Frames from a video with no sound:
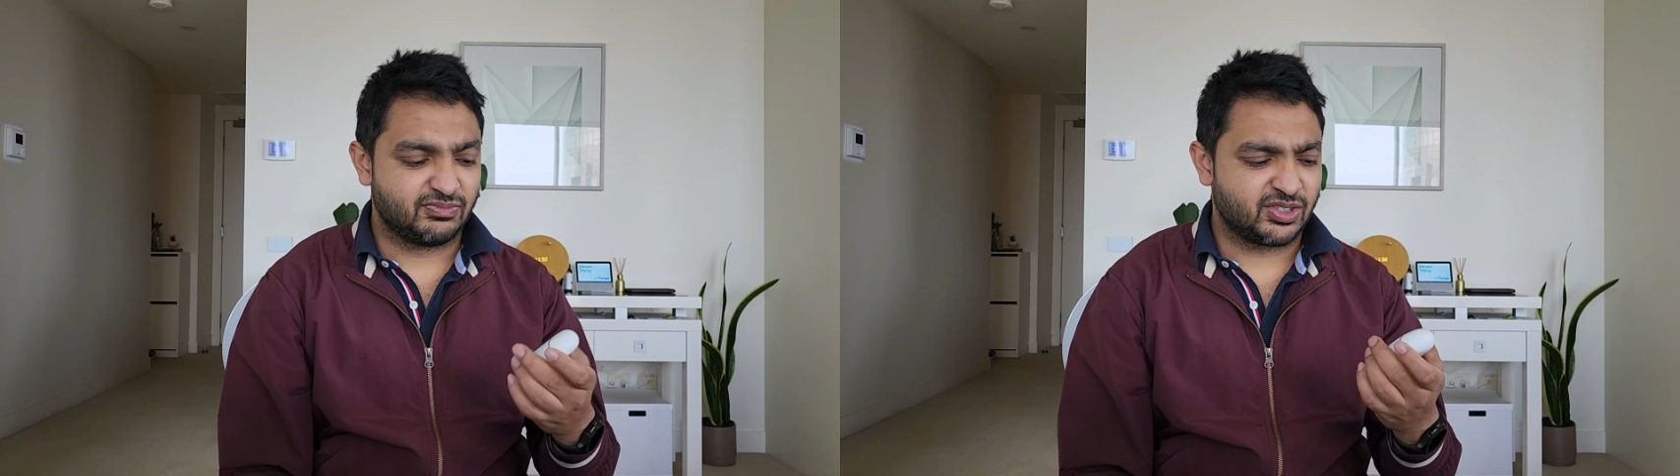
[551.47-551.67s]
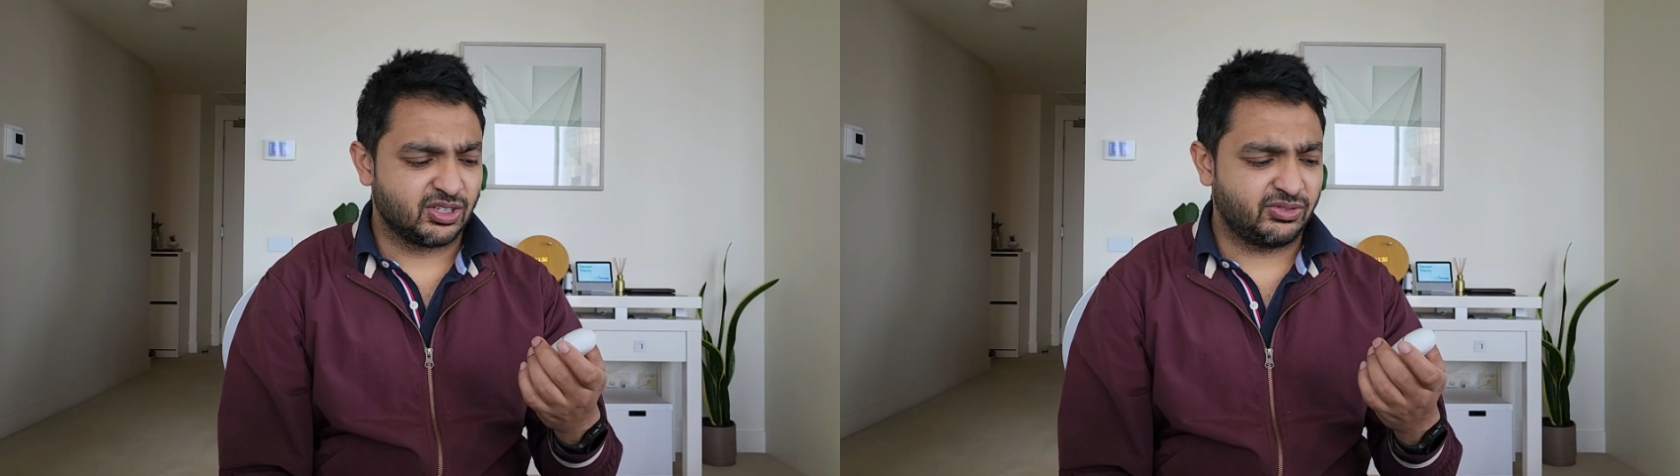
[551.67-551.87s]

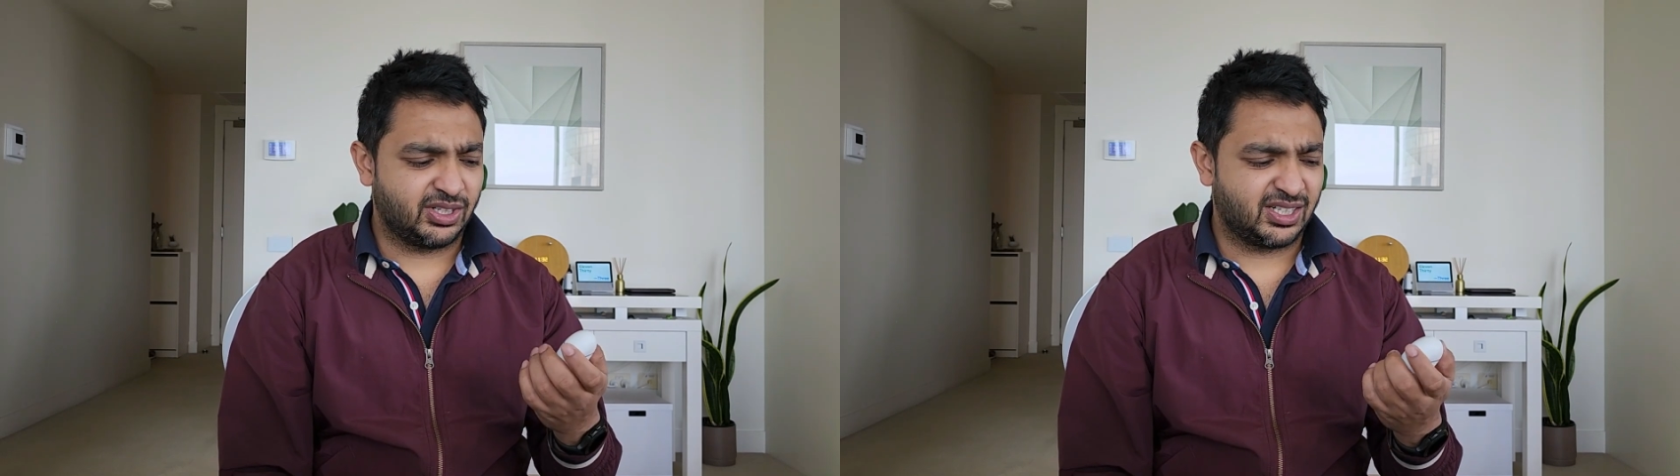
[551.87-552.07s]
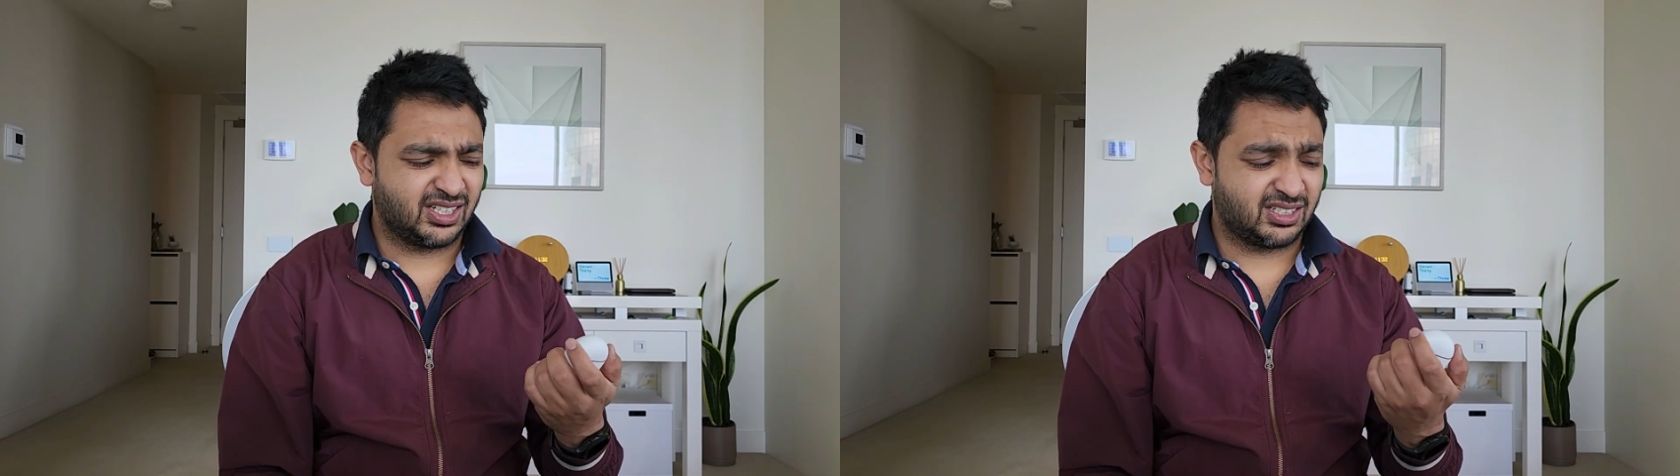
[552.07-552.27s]
So
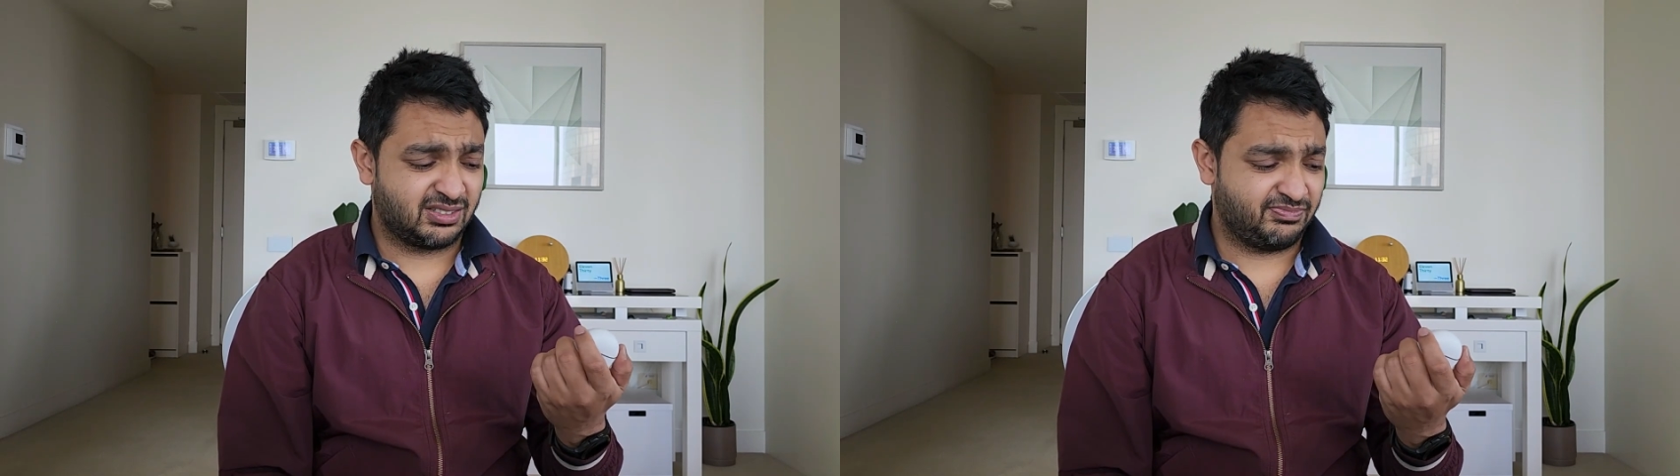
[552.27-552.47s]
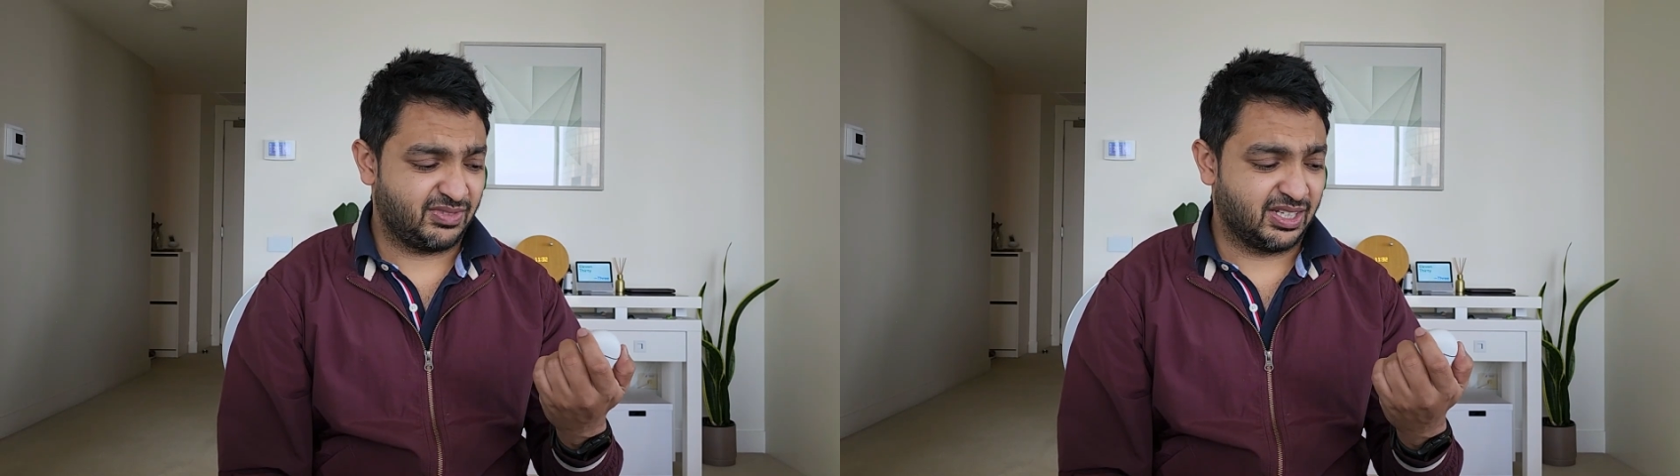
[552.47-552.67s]
far,
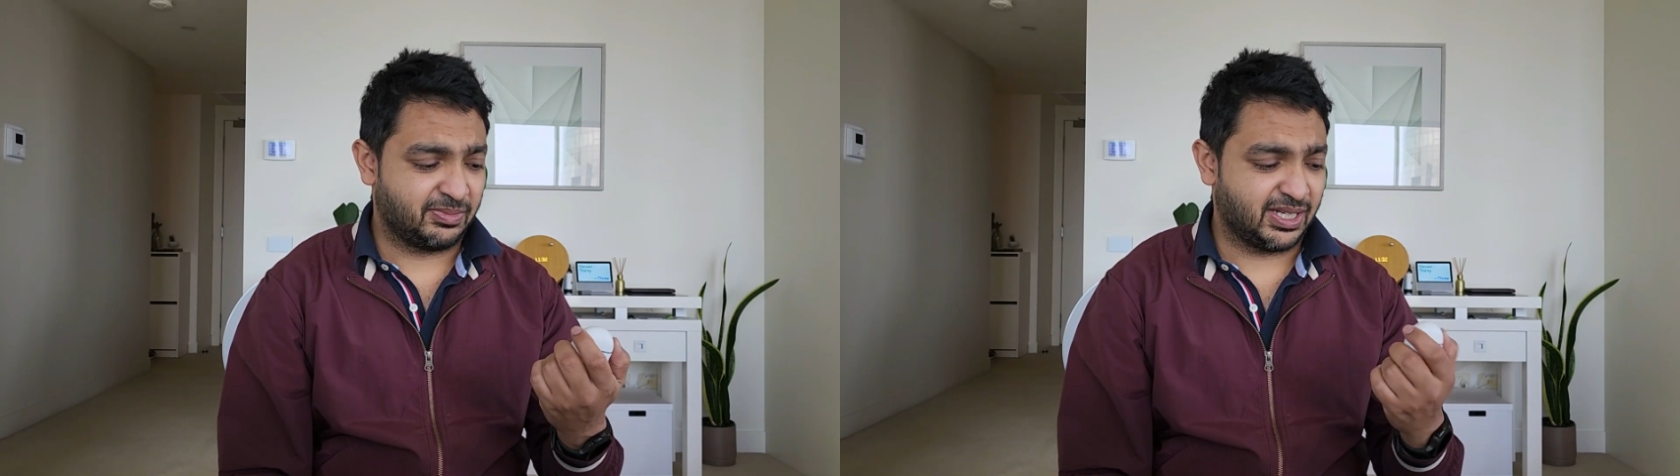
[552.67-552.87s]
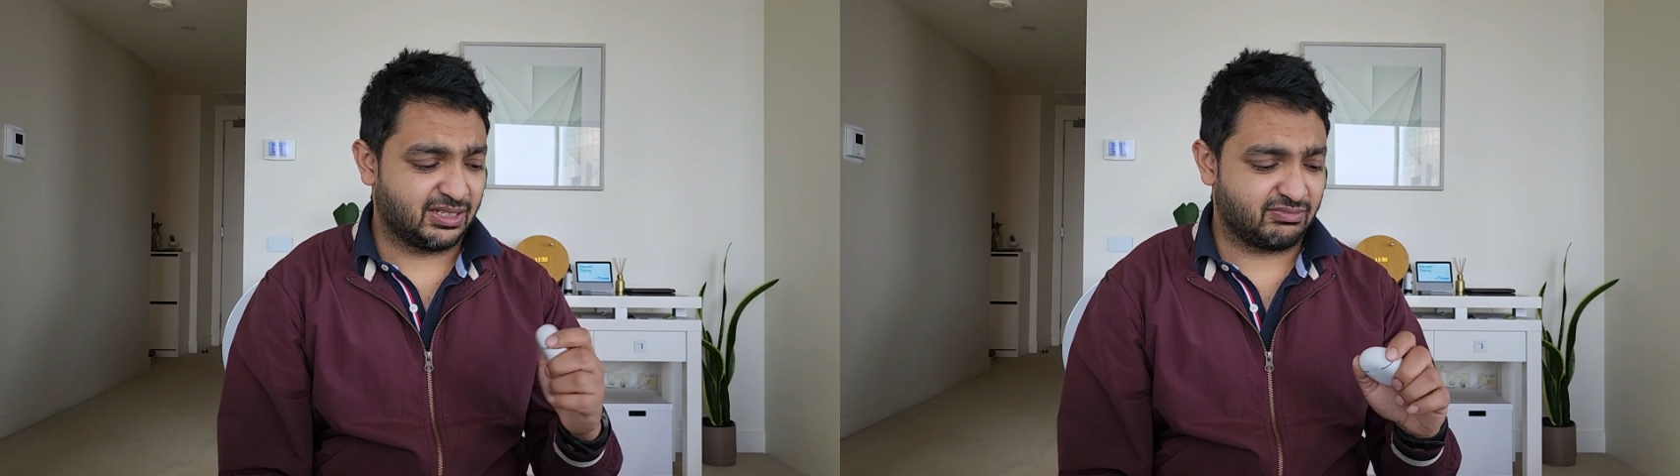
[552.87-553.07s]
in
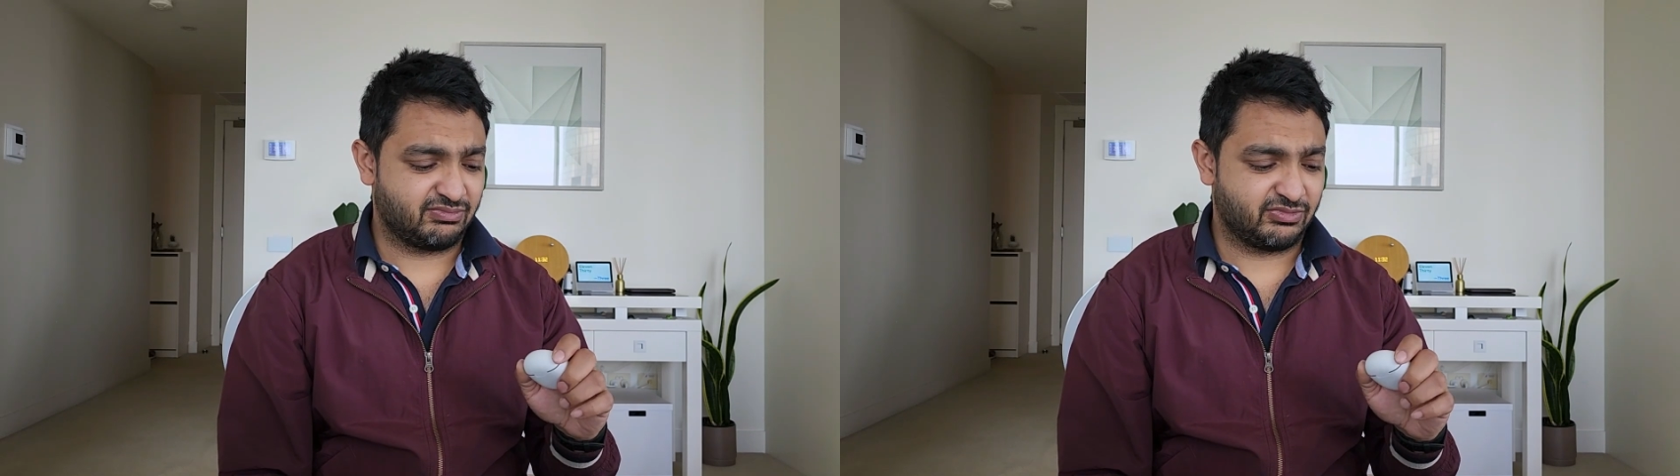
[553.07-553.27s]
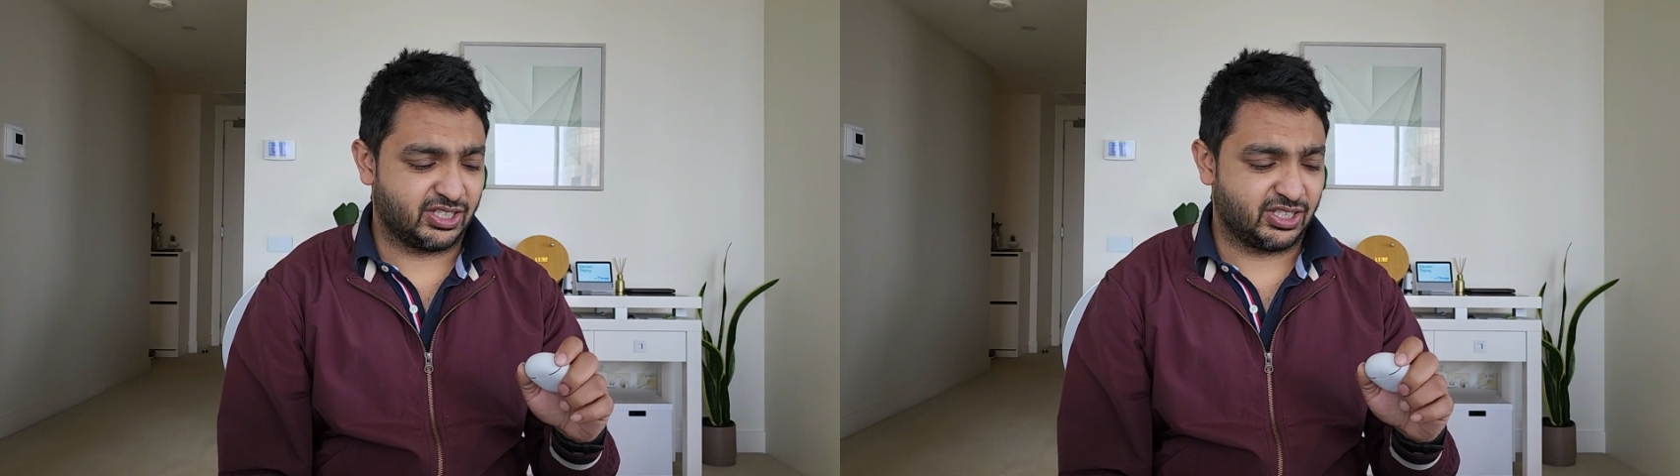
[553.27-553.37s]
about,